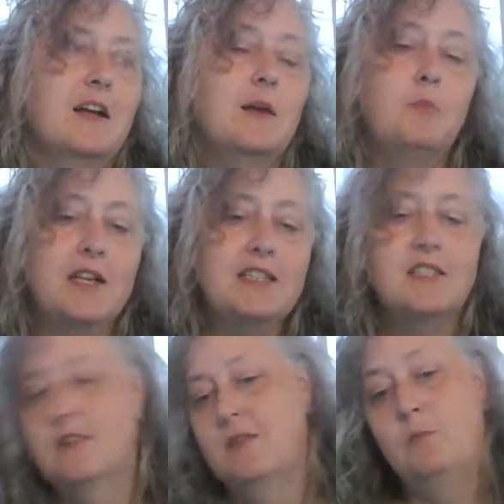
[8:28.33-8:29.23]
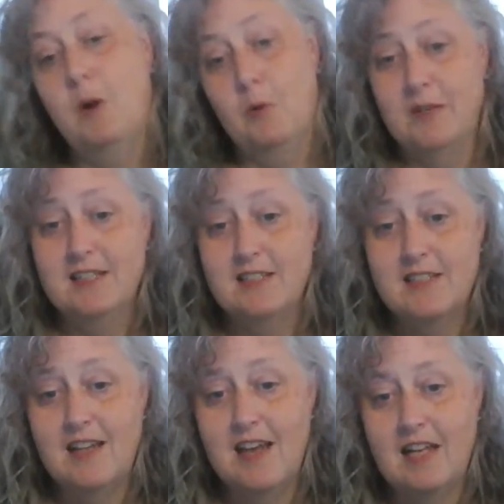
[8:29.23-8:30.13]
embraced the moment
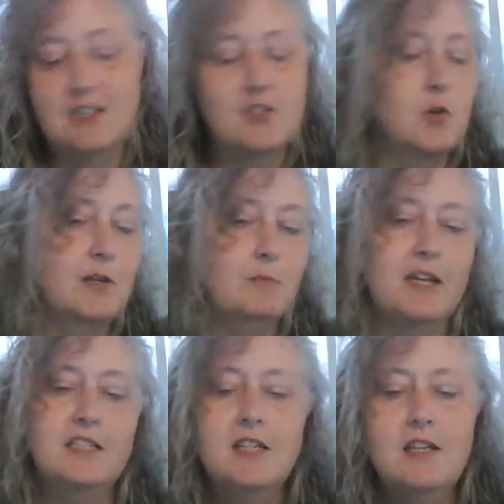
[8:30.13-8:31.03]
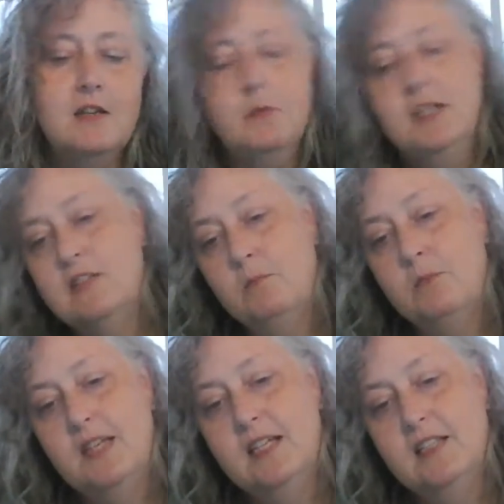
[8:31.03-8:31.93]
and enjoyed my tea and my
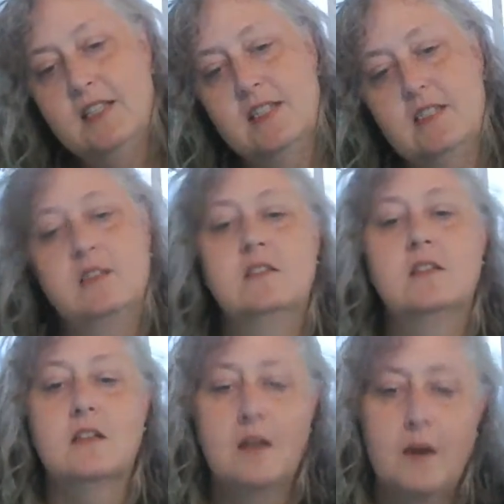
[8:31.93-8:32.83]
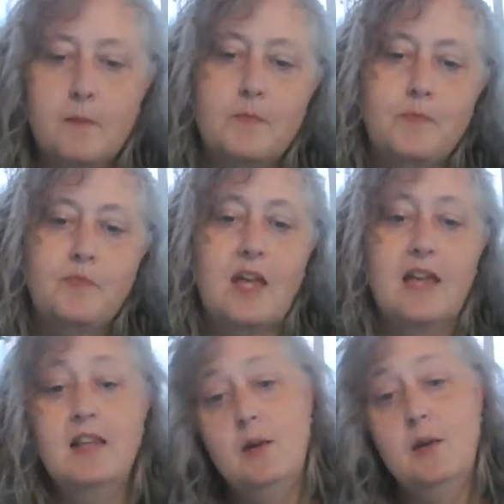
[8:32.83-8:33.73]
dumplings.
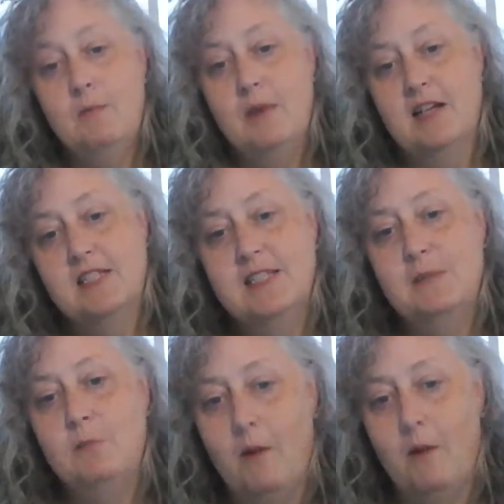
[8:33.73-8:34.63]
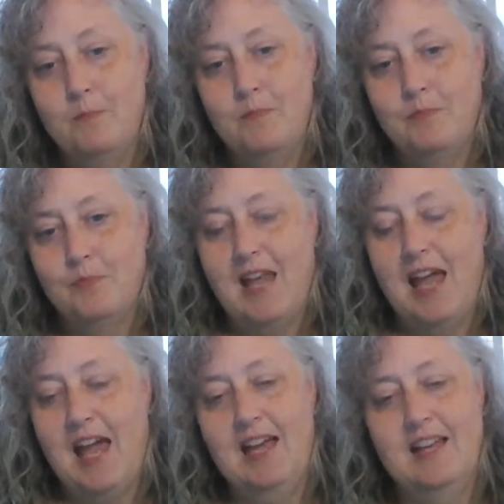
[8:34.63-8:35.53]
And then I went back to see Mom,
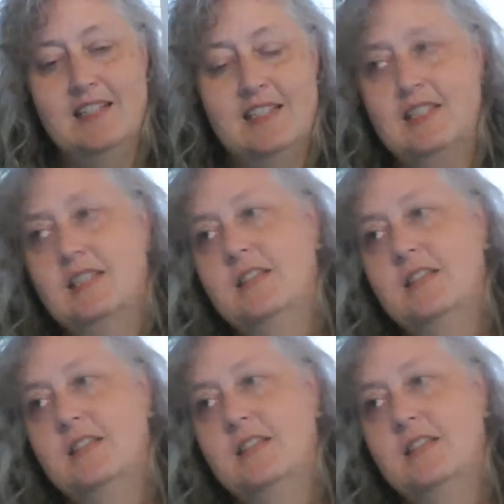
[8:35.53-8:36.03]
and